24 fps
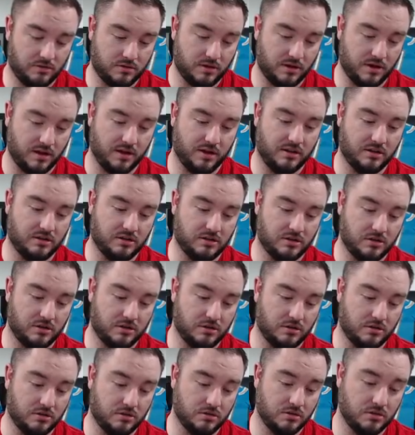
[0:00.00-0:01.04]

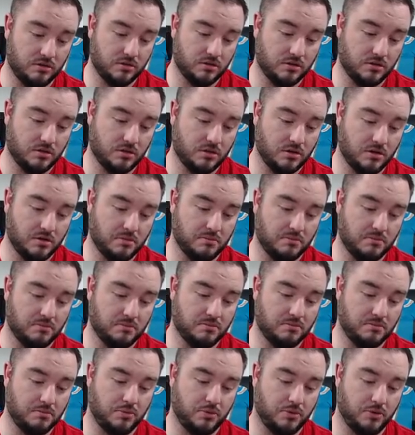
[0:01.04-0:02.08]
NHL
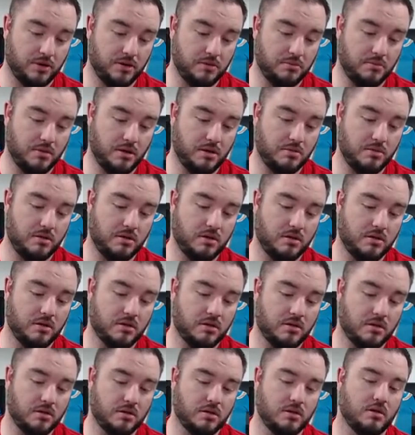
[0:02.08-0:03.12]
point, maybe?
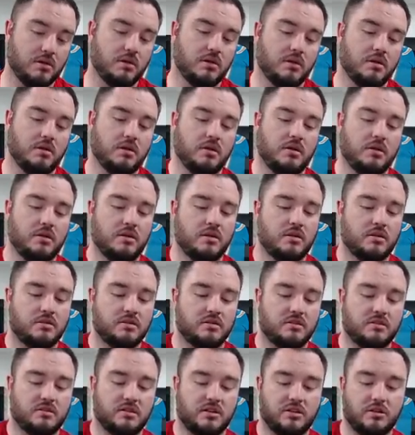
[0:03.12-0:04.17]
Does it
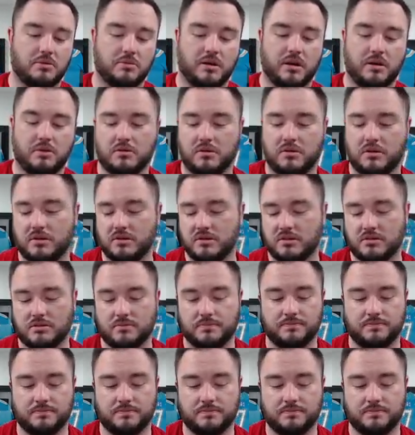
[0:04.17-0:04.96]
say on the back what it is?